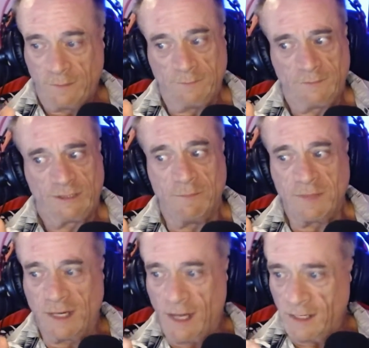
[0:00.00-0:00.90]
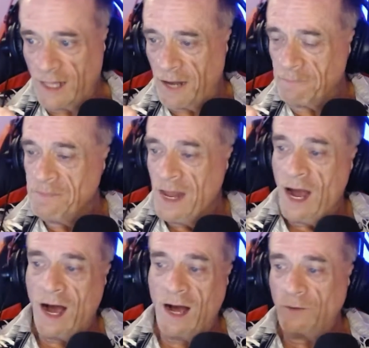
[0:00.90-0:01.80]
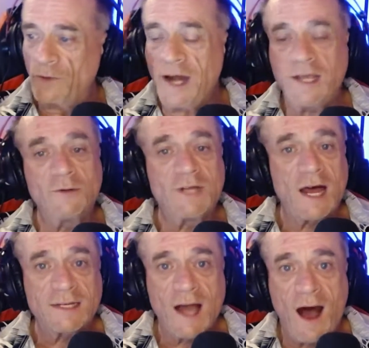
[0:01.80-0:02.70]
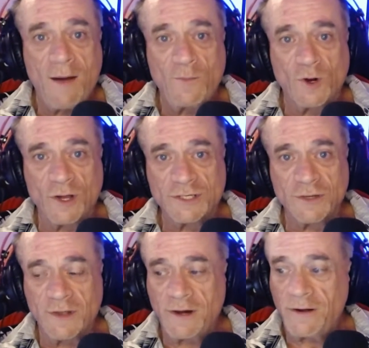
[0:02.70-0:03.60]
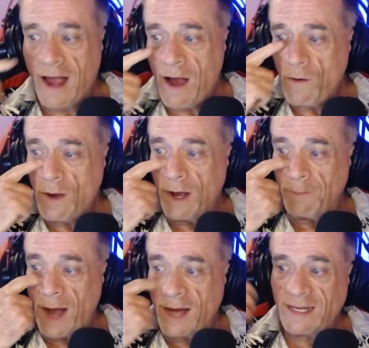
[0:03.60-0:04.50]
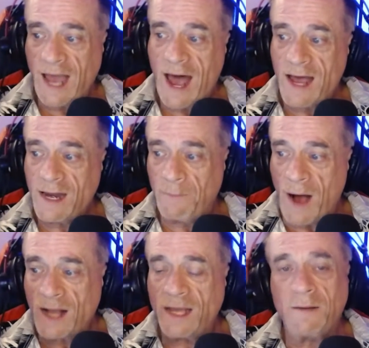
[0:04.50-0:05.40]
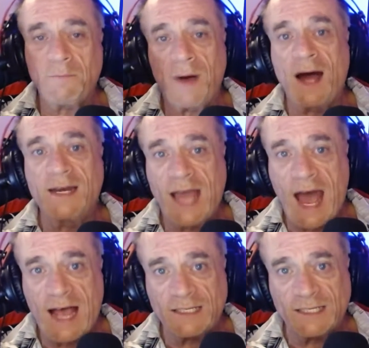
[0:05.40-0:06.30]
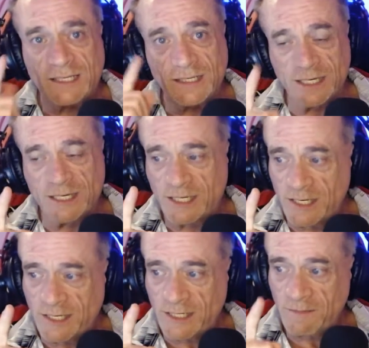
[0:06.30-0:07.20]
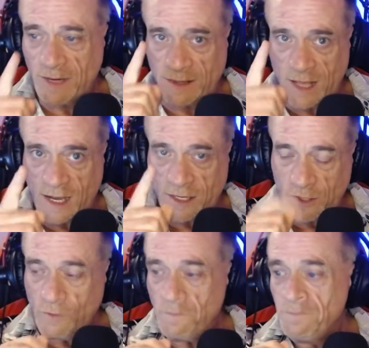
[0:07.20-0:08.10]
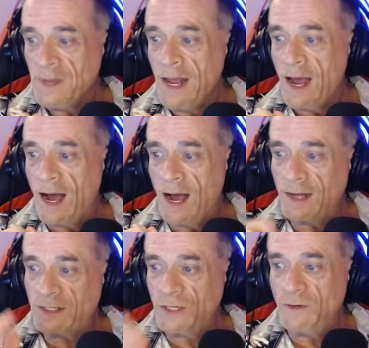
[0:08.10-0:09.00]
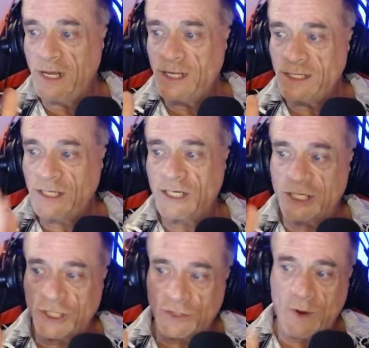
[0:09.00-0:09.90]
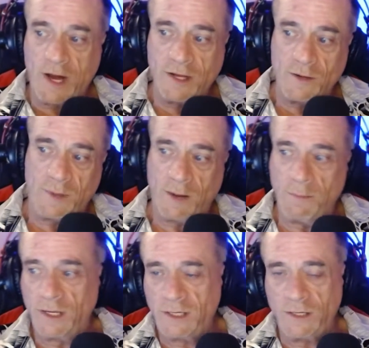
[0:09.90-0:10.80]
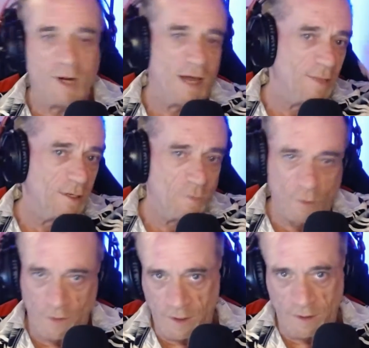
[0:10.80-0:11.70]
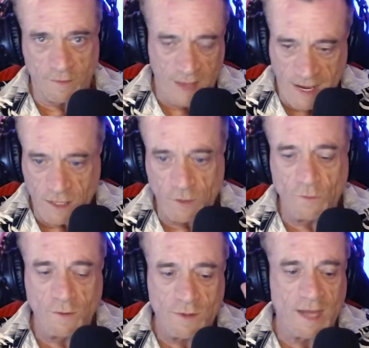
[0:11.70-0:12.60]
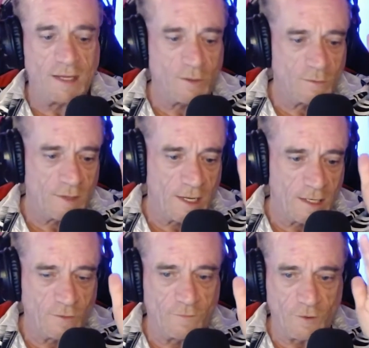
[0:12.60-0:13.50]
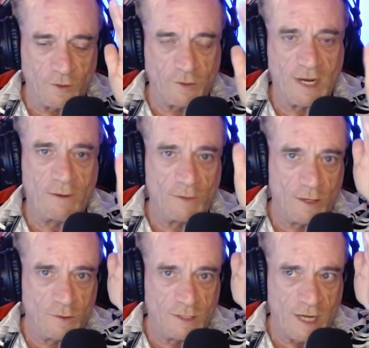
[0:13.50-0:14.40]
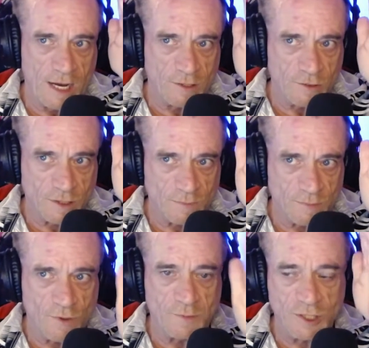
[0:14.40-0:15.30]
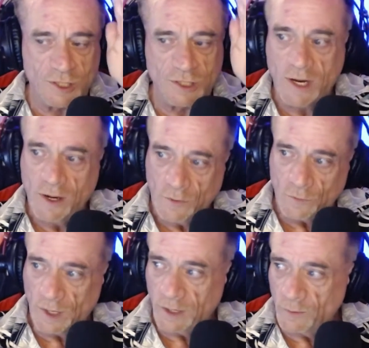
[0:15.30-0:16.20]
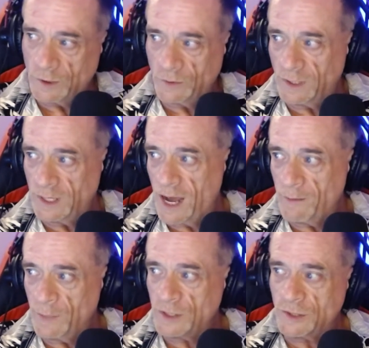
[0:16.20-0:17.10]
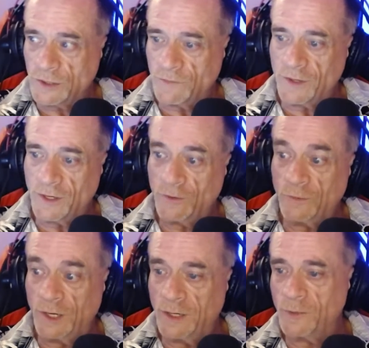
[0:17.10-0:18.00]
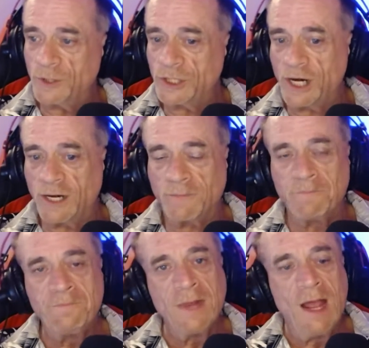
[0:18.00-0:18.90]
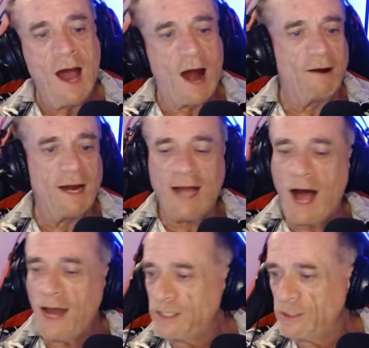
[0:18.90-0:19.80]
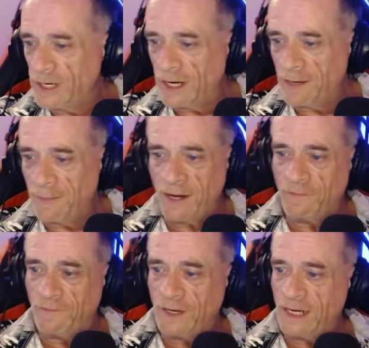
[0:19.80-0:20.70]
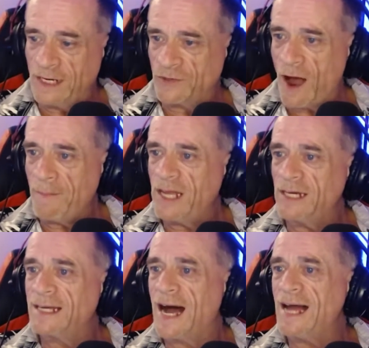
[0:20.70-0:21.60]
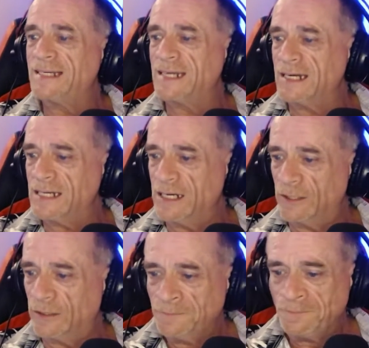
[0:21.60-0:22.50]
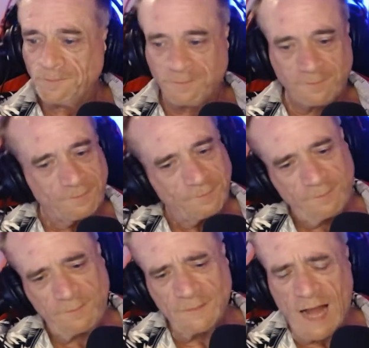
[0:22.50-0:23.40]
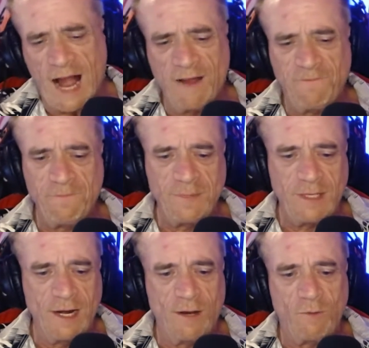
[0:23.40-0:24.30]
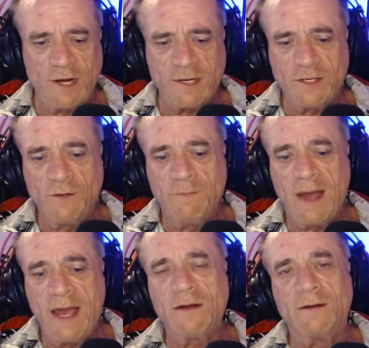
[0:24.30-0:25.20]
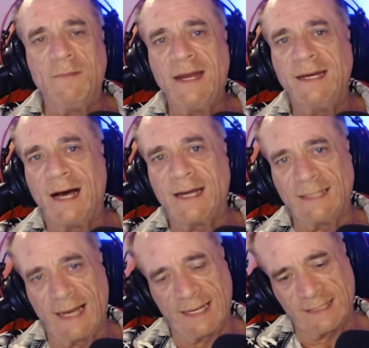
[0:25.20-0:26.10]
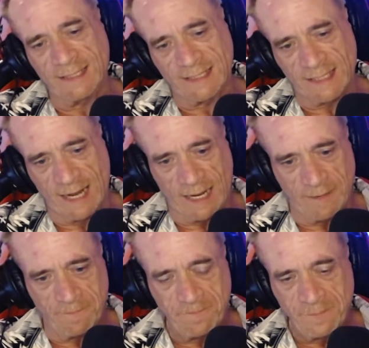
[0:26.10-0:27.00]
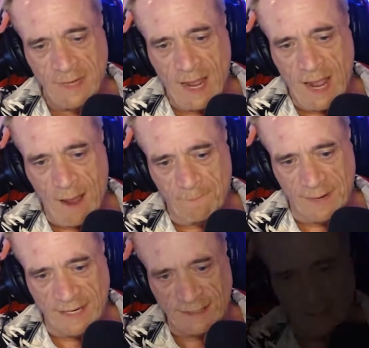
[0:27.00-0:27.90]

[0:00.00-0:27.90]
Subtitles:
Something like that. Radio.com, we're also there now. Pocket Podcasts lists us, and thank you. TuneIn, Stitcher, Radio Public, you name it, we're there. Thank you, thank you, thank you for your downloads and your subscriptions. Really, we're doing gangbusters over there. Really appreciate it. All right, on to a little bit of drama and content here. You know what? You may or may not like this guy, but